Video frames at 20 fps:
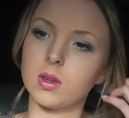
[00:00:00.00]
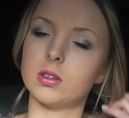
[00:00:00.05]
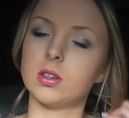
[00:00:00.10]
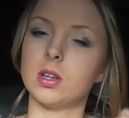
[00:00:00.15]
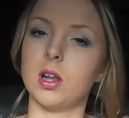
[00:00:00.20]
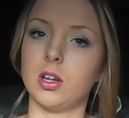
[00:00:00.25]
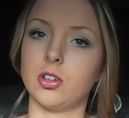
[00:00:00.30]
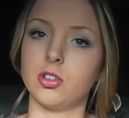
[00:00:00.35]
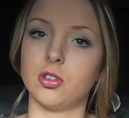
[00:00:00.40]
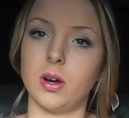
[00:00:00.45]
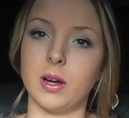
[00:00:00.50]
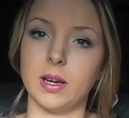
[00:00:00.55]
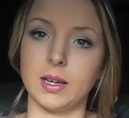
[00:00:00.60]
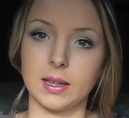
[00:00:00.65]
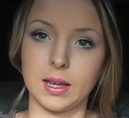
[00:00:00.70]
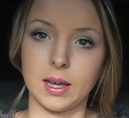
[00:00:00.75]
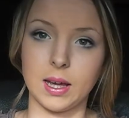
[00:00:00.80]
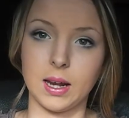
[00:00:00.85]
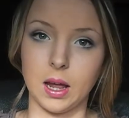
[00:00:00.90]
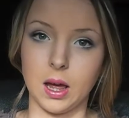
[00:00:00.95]
like try and
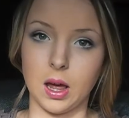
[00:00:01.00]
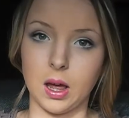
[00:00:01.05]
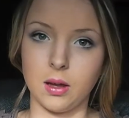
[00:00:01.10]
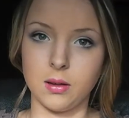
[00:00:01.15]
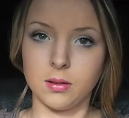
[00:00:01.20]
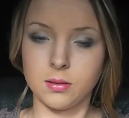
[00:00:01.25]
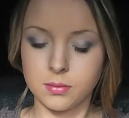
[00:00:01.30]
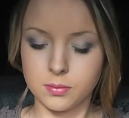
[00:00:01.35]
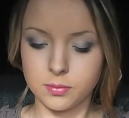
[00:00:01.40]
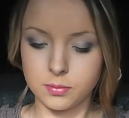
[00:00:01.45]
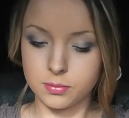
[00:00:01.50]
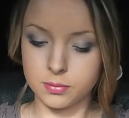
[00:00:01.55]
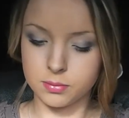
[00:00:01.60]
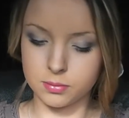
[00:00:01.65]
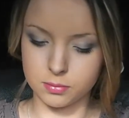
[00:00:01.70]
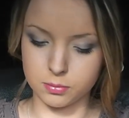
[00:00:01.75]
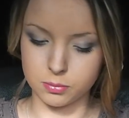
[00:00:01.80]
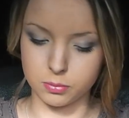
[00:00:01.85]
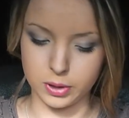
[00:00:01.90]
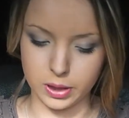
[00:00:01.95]
kill her,
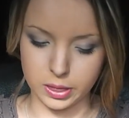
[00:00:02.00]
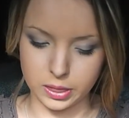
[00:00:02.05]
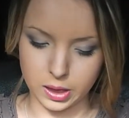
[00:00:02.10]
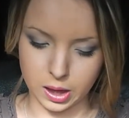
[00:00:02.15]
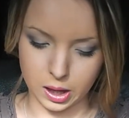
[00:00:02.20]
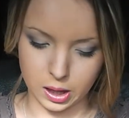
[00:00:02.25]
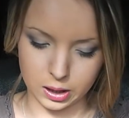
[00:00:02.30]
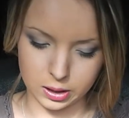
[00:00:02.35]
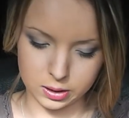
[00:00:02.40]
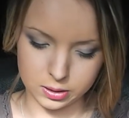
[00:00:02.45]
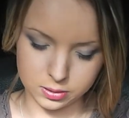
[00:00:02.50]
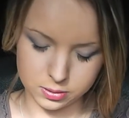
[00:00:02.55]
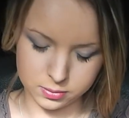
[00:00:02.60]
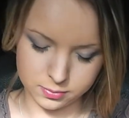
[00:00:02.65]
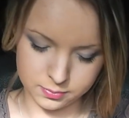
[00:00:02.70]
we think.